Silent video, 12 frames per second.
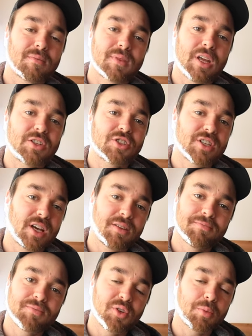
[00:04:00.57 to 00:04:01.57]
Nature's
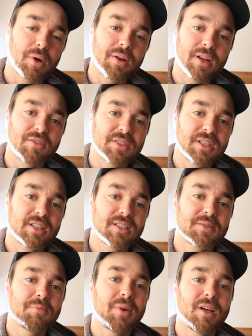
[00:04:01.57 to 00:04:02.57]
Head, you'll probably never see
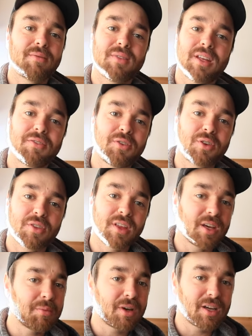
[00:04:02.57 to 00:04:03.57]
this, but if you're
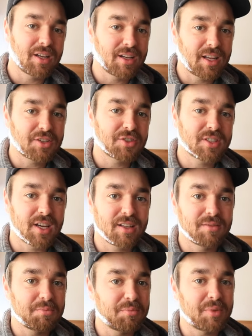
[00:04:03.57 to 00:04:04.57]
thinking about getting a Nature's Head,
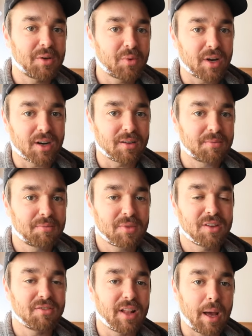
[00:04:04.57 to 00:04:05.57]
be aware,
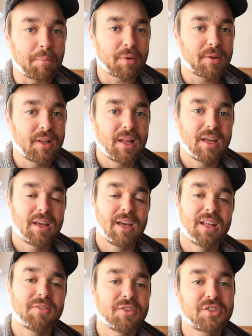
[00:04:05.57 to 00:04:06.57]
the flap.
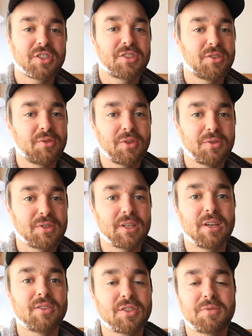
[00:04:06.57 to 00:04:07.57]
And if it's just you
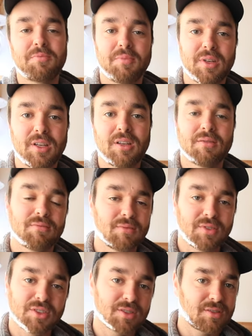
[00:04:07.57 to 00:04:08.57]
using it, you
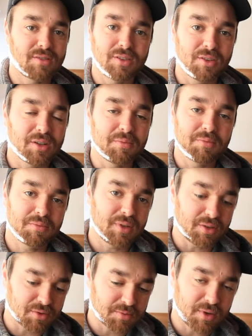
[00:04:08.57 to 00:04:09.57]
can
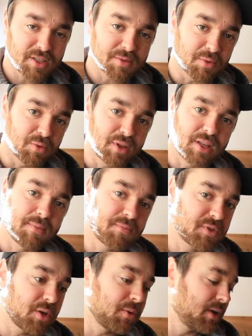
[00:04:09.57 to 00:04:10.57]
be responsible with it.
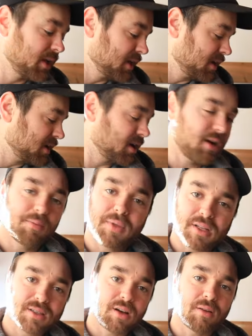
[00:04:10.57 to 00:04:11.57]
So,
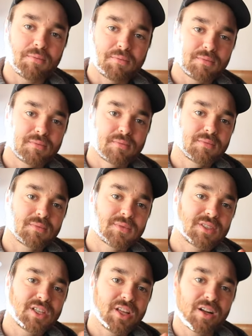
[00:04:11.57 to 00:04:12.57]
that's all.
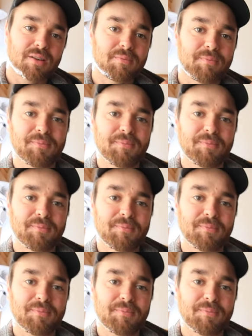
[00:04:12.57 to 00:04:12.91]
See you later.